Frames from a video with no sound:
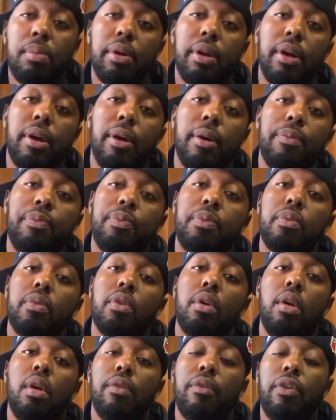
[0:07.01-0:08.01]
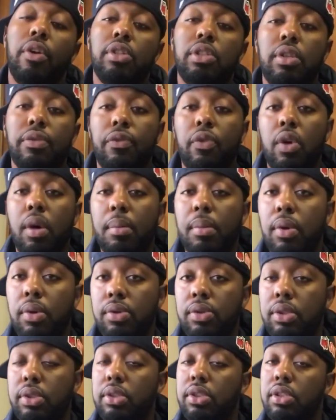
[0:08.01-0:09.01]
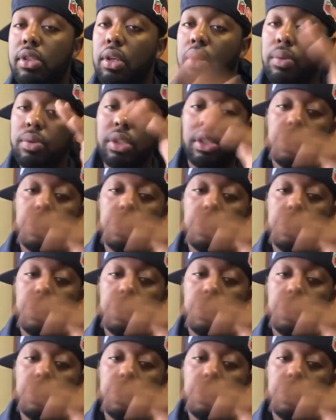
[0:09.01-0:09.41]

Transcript: But um, first and foremost, salute